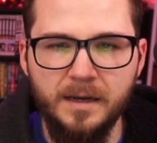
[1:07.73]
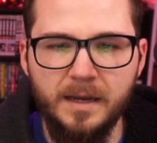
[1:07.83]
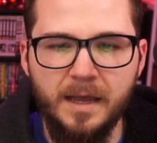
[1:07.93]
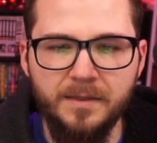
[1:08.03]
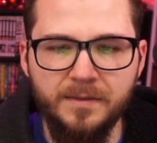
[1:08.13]

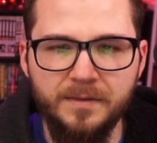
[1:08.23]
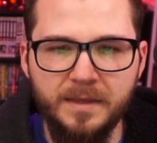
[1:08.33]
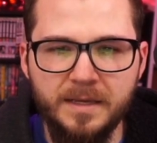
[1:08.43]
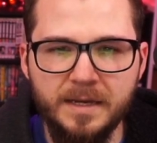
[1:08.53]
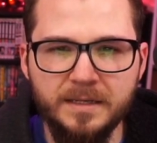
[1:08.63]
I
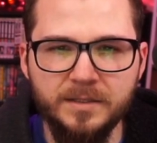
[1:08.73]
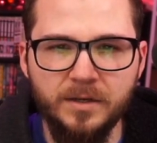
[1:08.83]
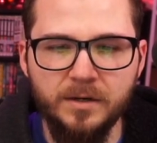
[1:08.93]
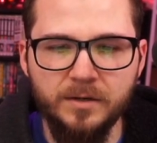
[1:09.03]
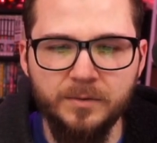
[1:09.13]
think I
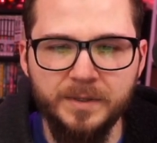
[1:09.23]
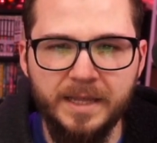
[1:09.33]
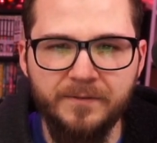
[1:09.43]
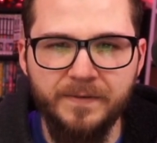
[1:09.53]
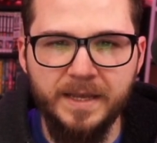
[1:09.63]
saw her with
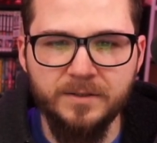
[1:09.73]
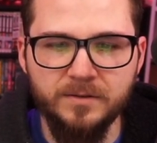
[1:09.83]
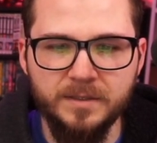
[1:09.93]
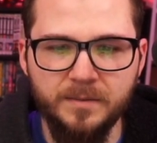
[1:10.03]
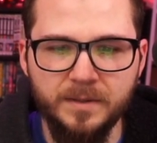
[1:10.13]
like fangs or
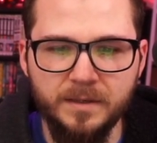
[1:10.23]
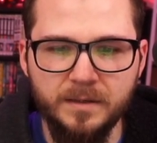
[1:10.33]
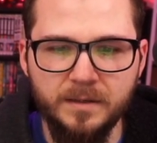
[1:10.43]
something.